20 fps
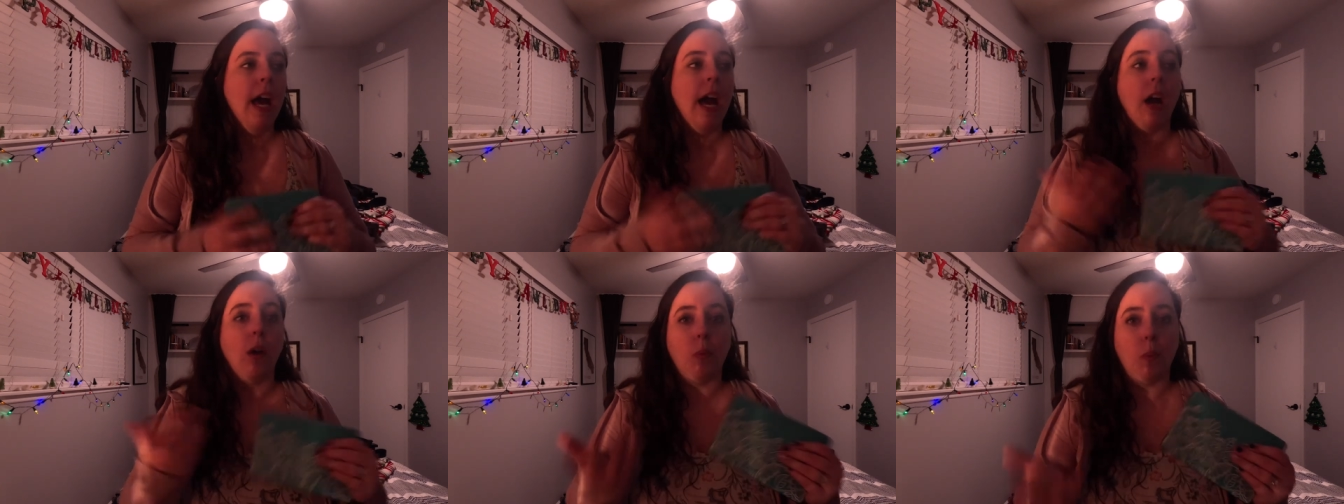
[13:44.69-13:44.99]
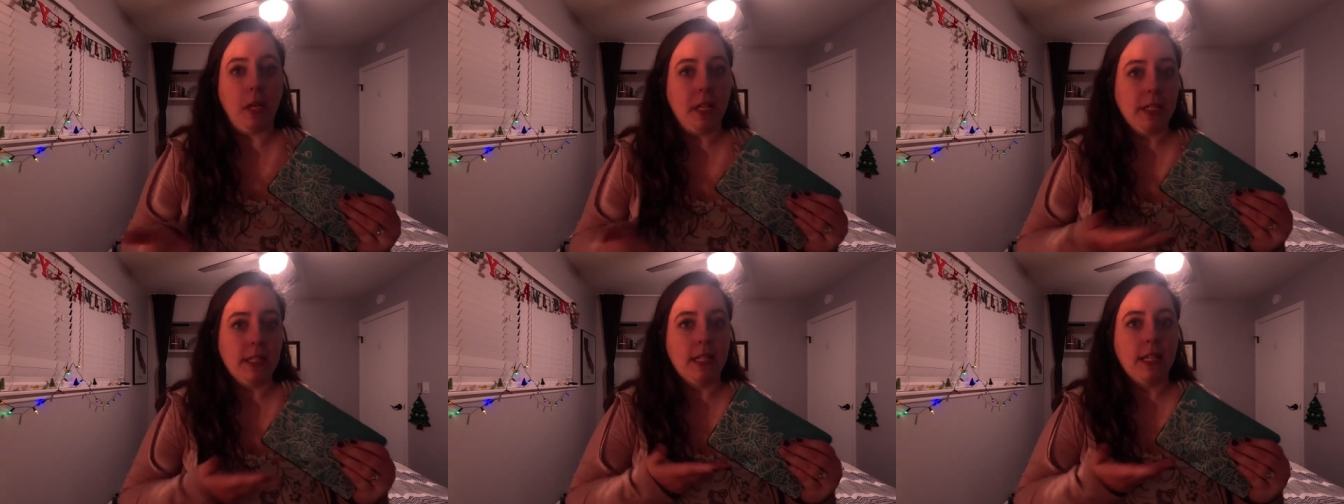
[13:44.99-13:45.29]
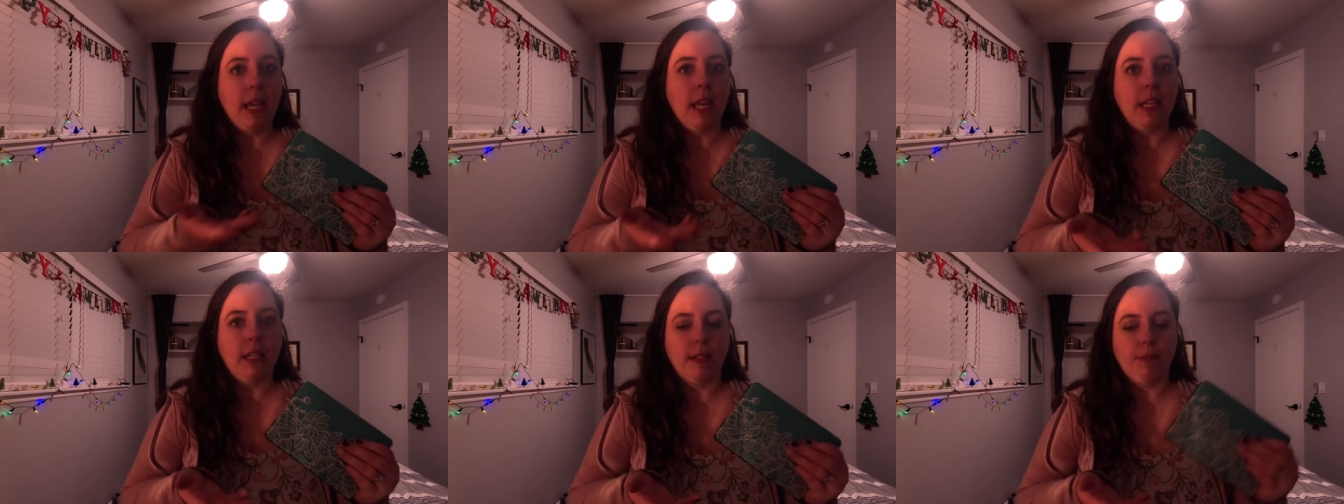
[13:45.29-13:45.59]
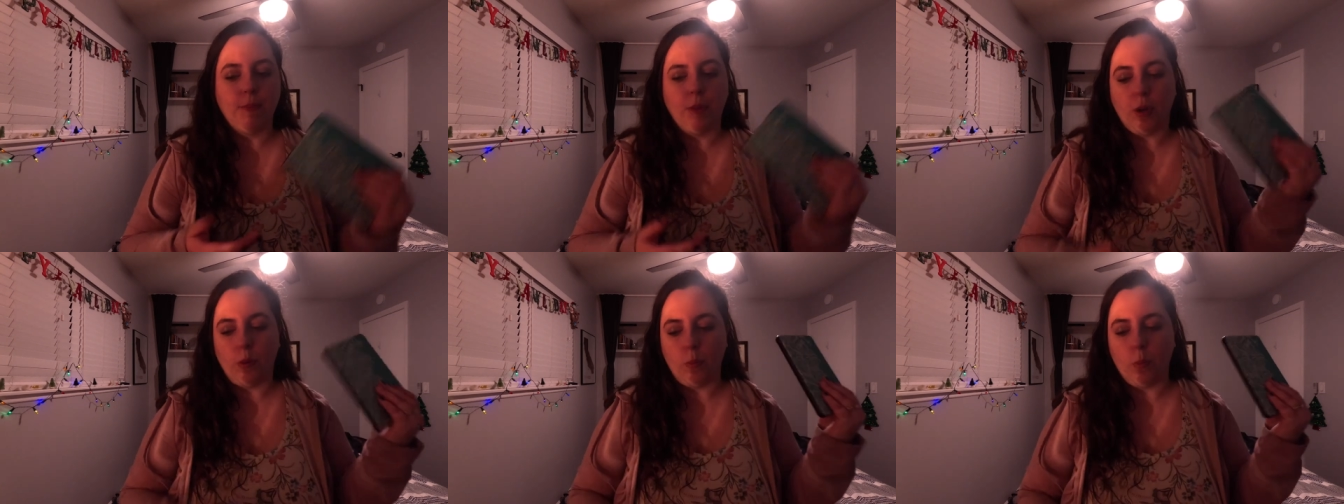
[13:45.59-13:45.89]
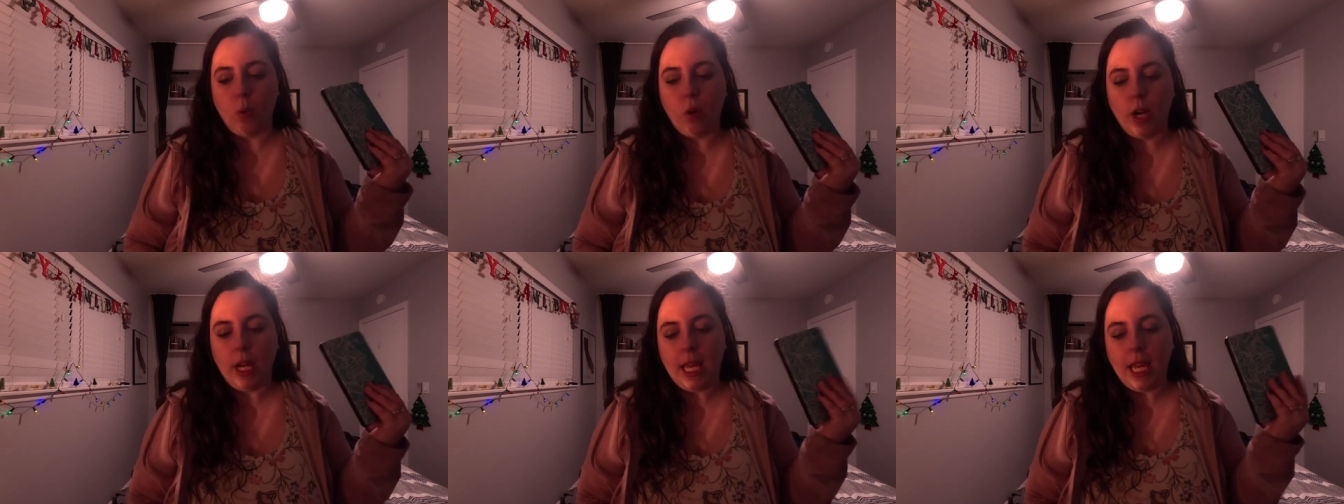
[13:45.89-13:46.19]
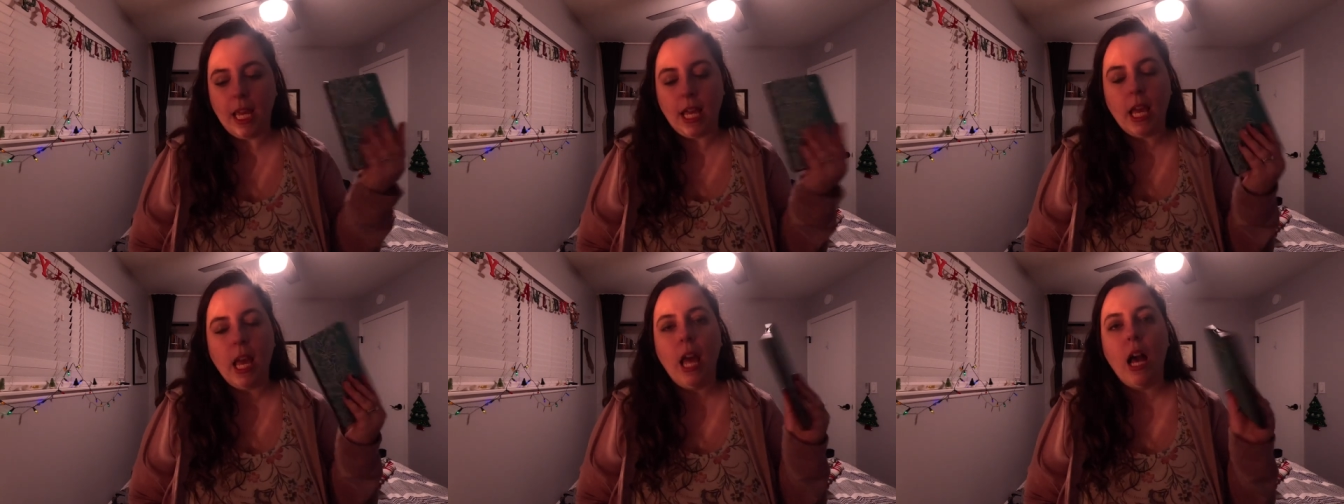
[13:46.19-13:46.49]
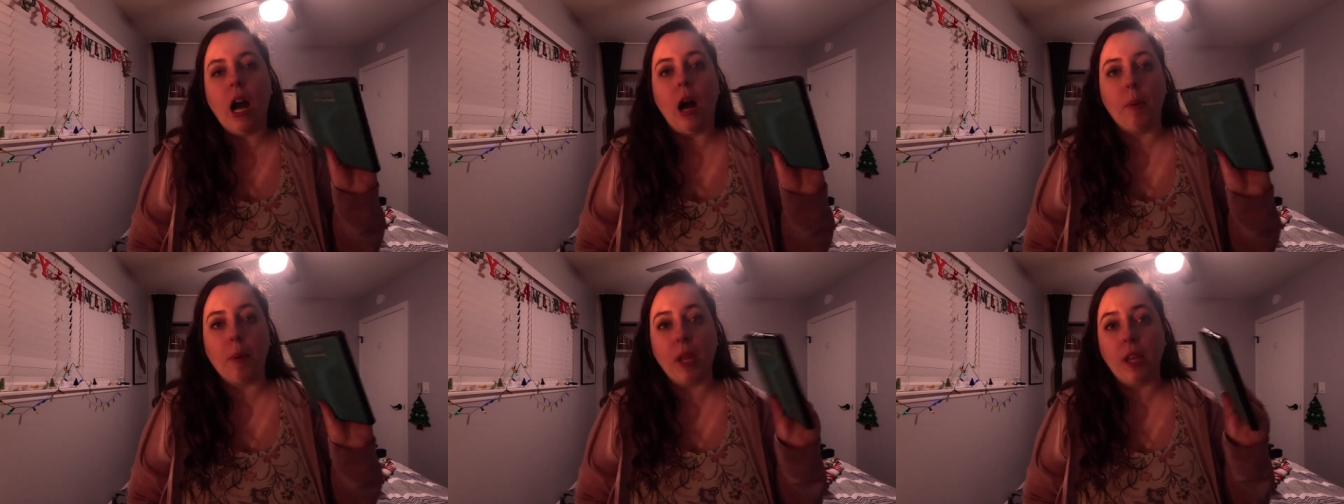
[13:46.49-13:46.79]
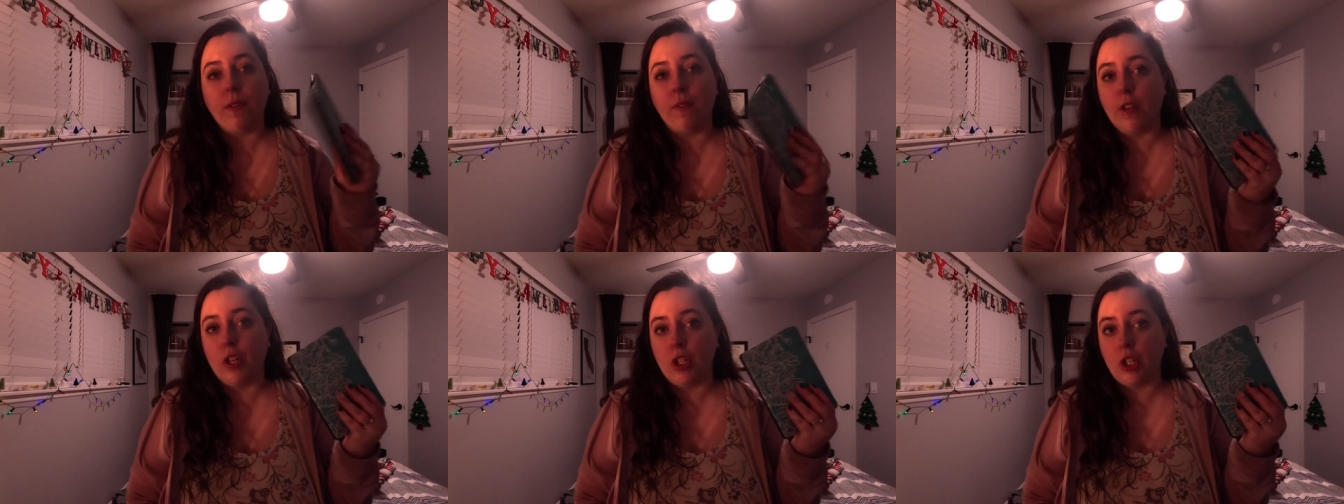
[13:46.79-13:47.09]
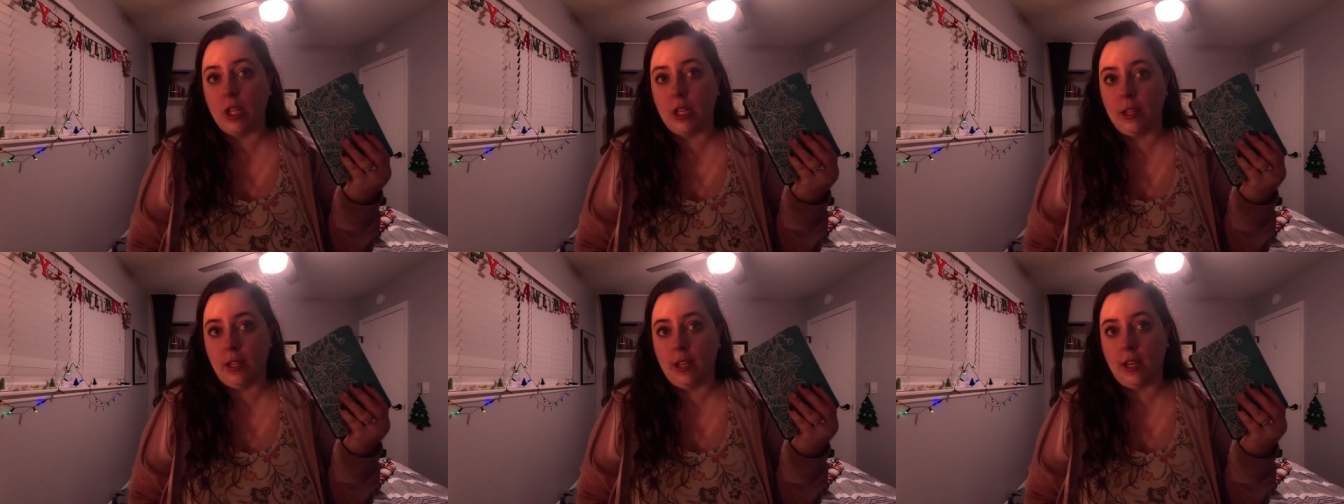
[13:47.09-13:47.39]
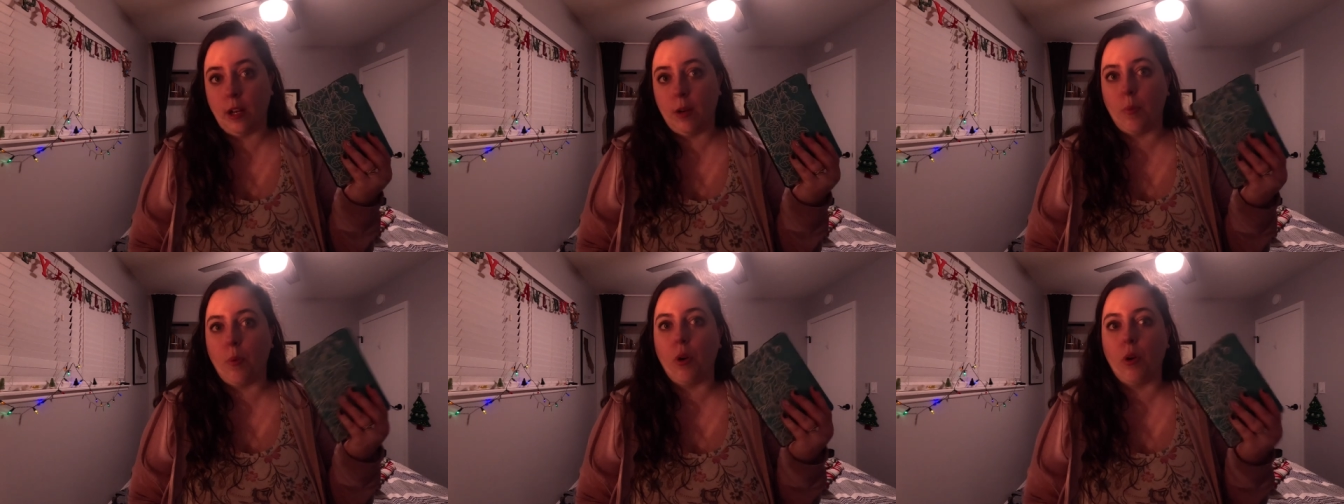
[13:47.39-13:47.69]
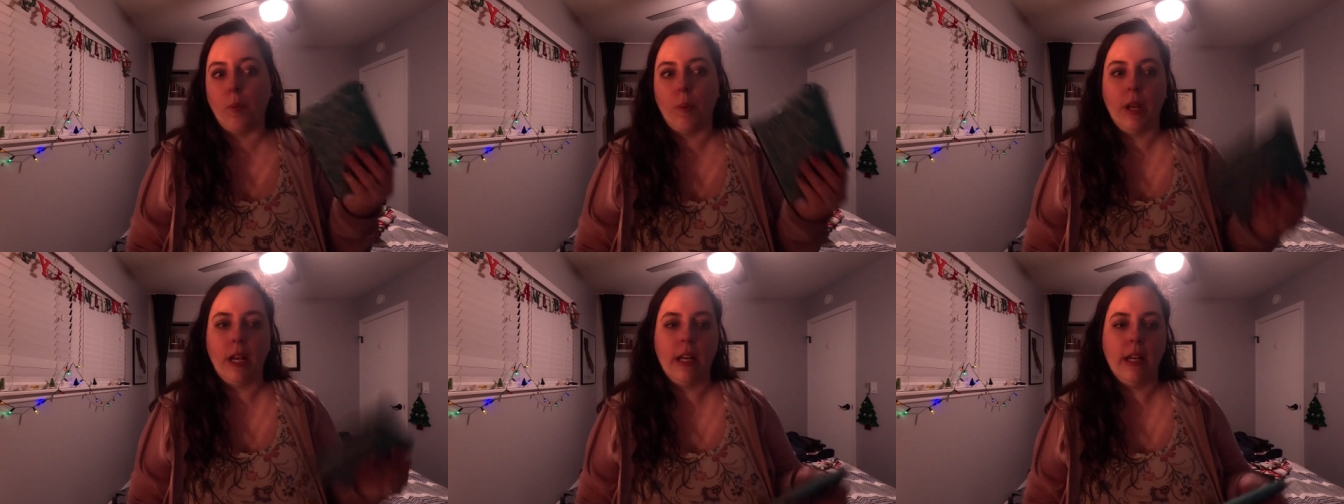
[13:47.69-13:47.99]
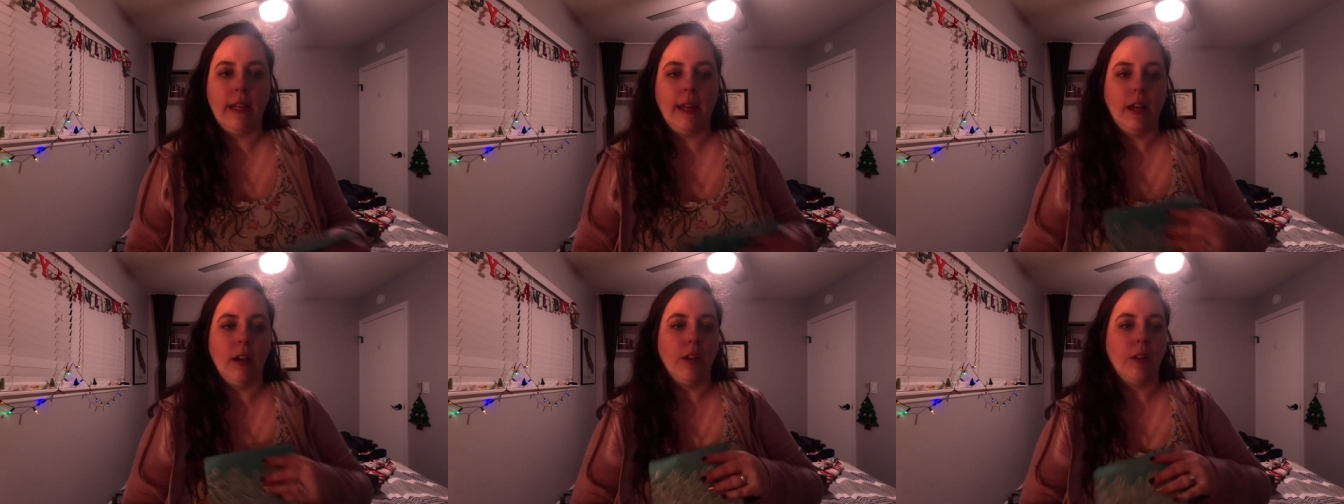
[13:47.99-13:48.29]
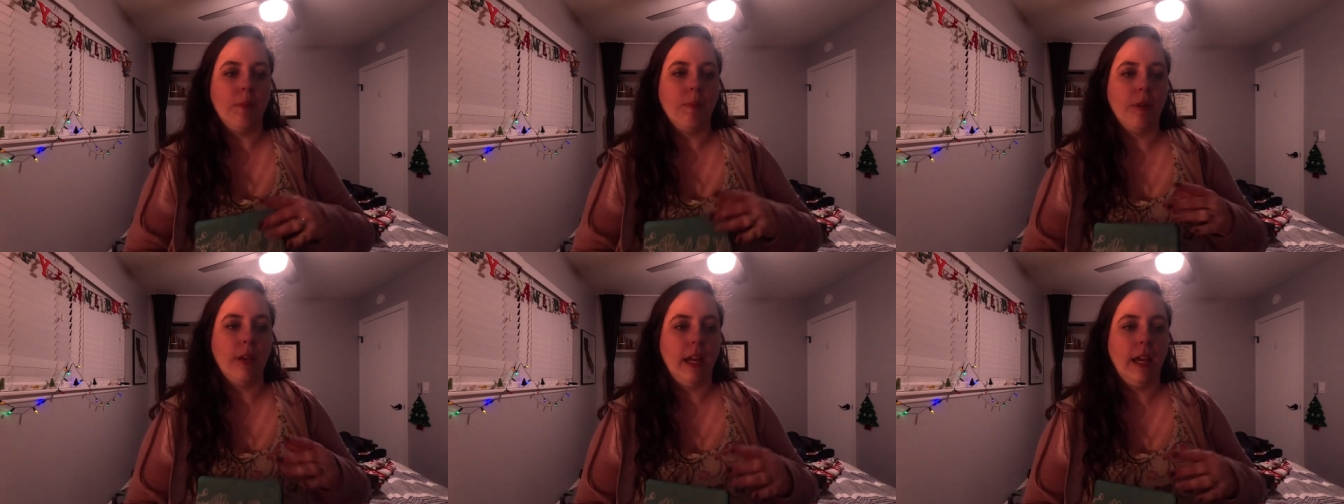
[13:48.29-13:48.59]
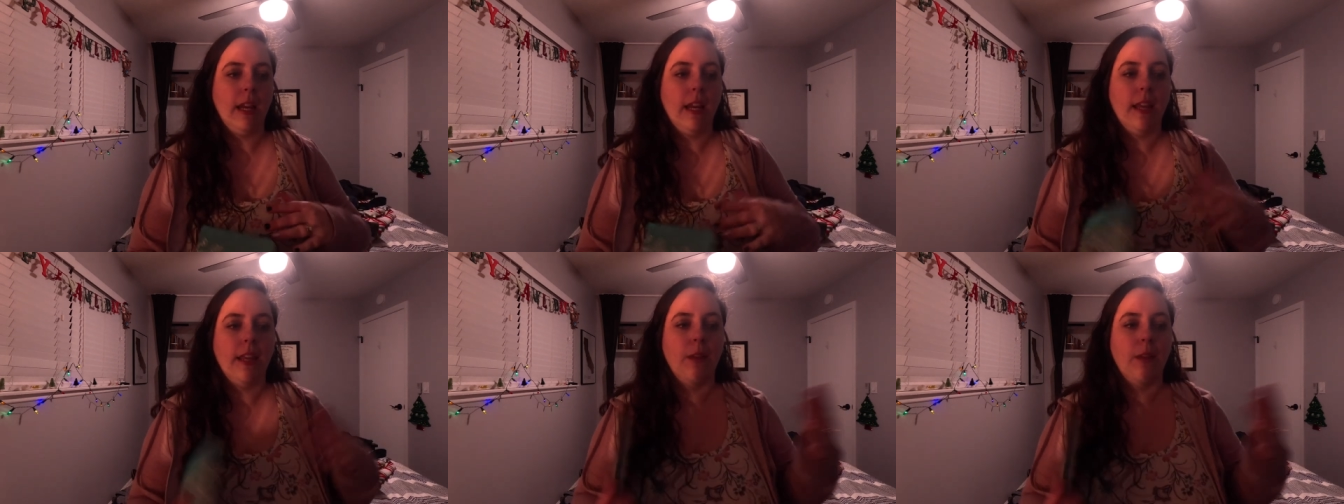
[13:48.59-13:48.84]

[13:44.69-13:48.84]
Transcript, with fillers: I'll read it tonight and tomorrow morning. I'll probably finish it in the airport waiting to get on the plane.